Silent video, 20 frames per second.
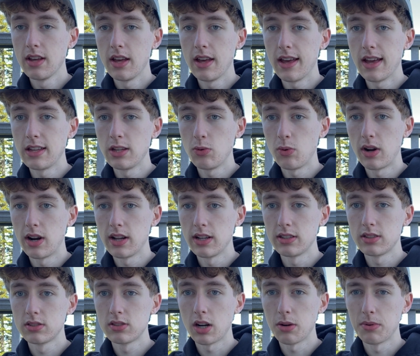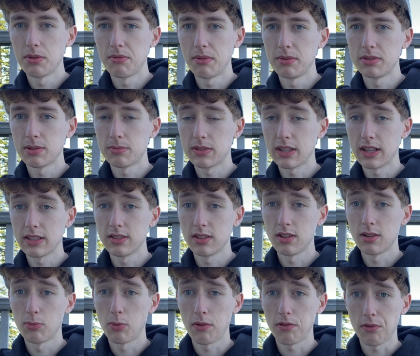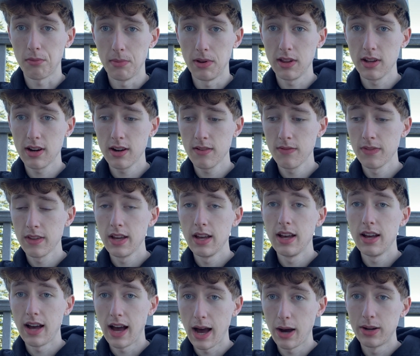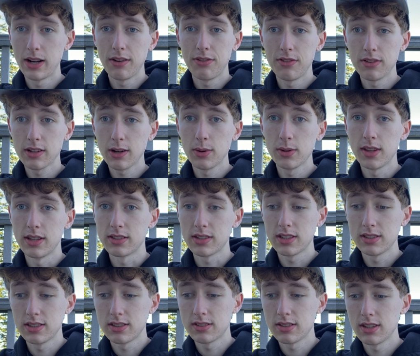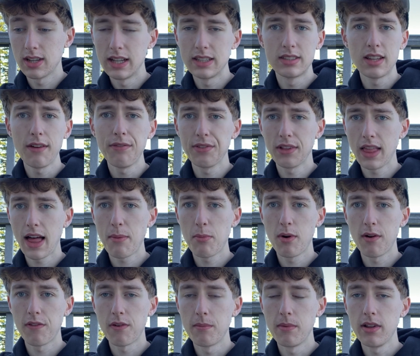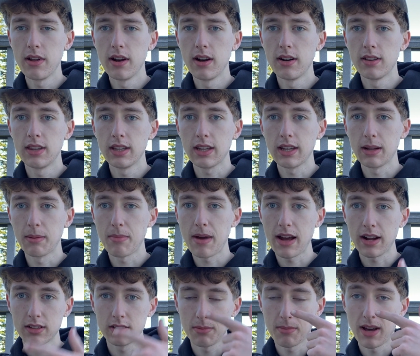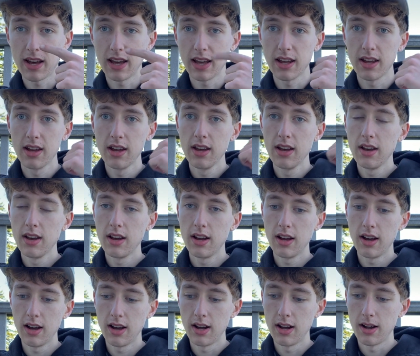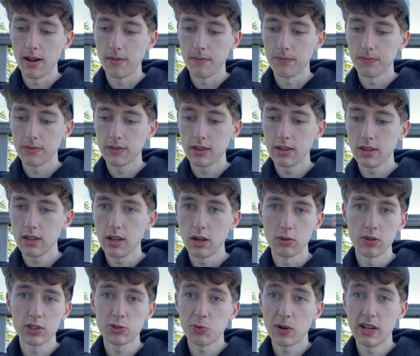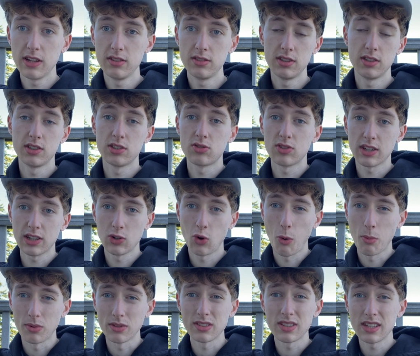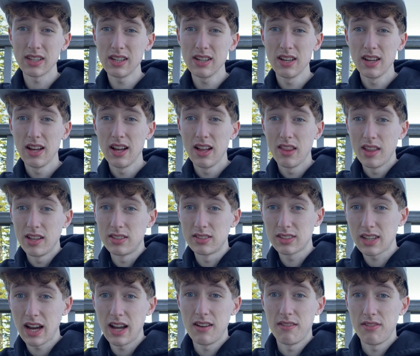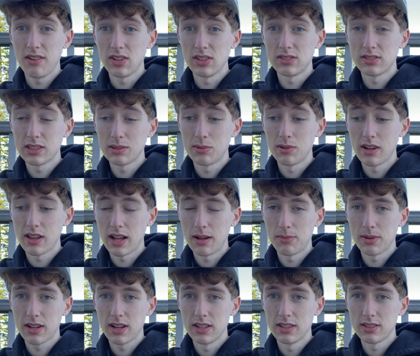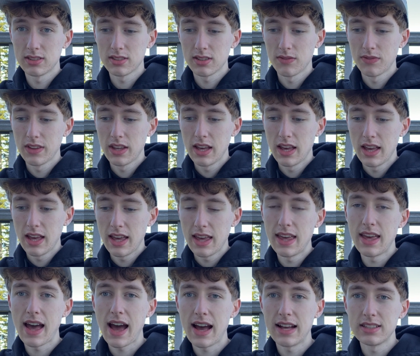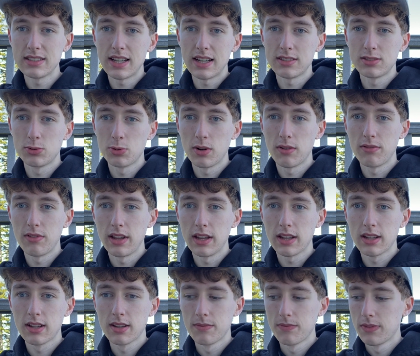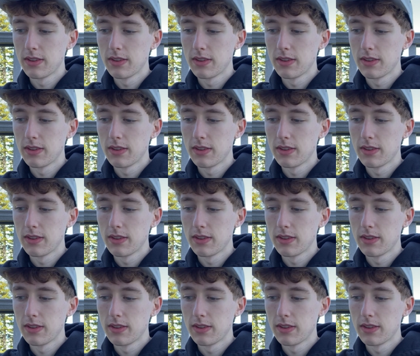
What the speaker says: and you want to start with maybe something that's a little more familiar. I would definitely go with this because it's definitely a lot more familiar. Thinking back to my, just when I used to just drink normal tea, this is kind of very similar to that because it has that sort of like,